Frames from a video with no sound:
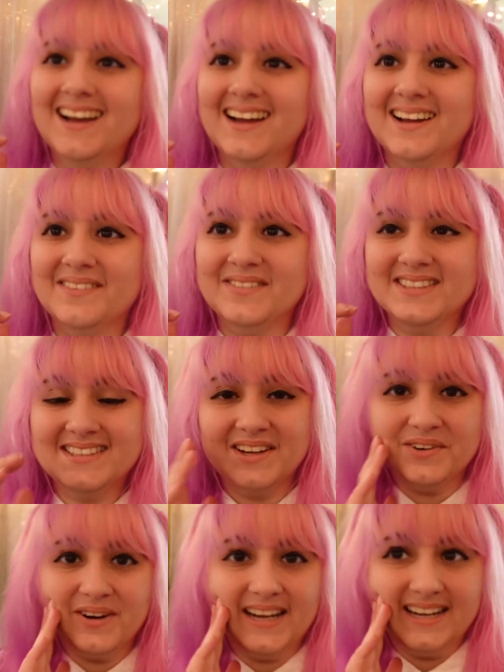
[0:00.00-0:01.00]
um,
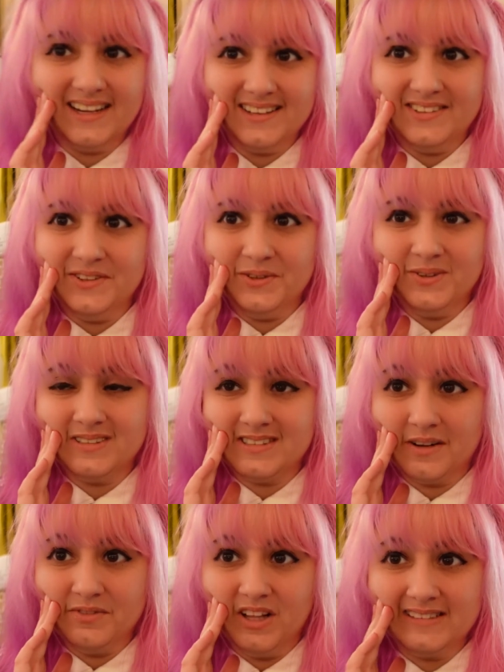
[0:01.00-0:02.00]
so I had to
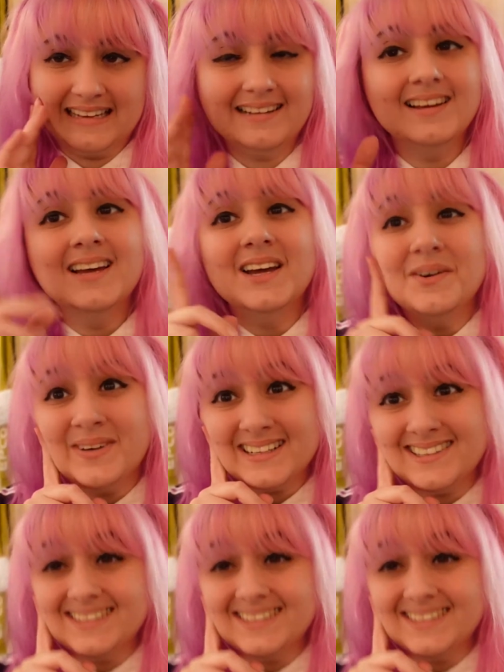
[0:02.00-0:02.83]
stop vlogging. But